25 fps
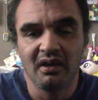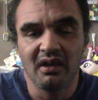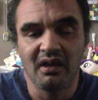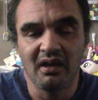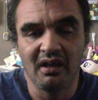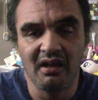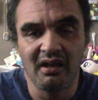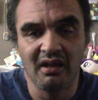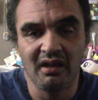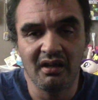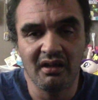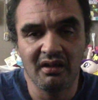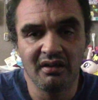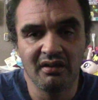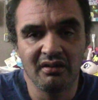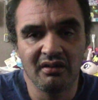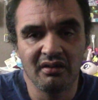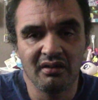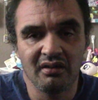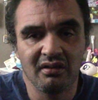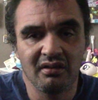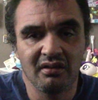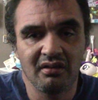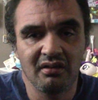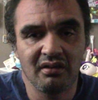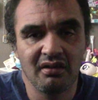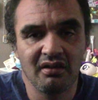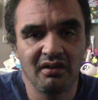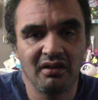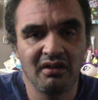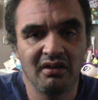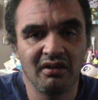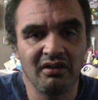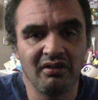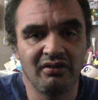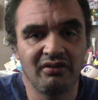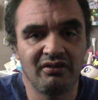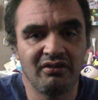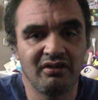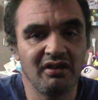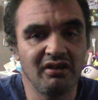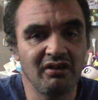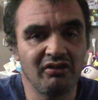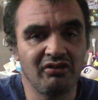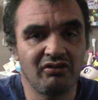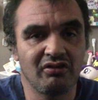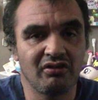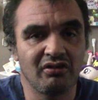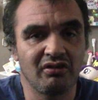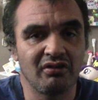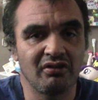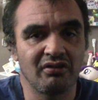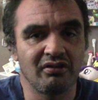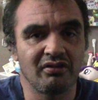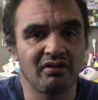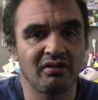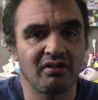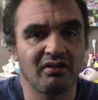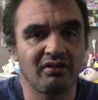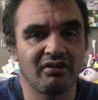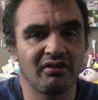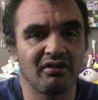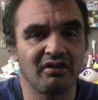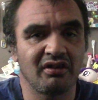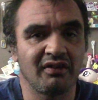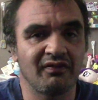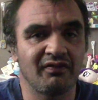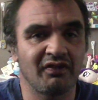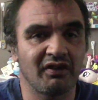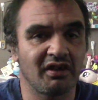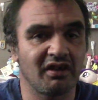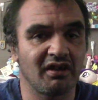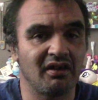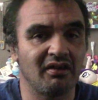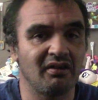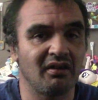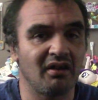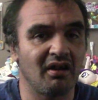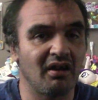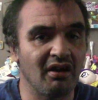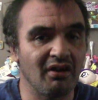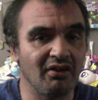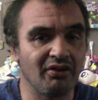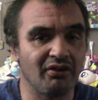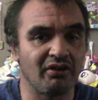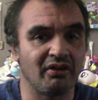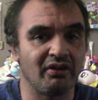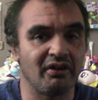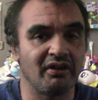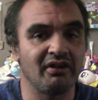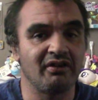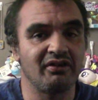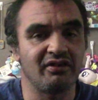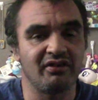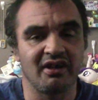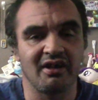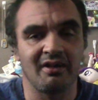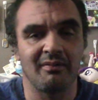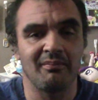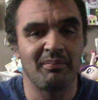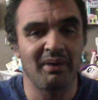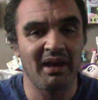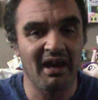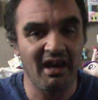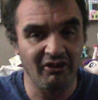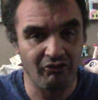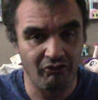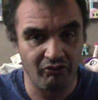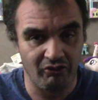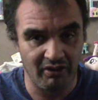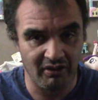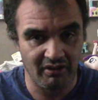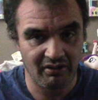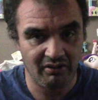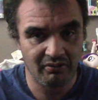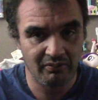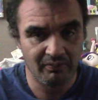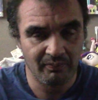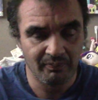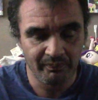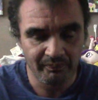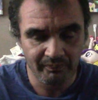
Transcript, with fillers: And his teacher's significant other is named Patrick.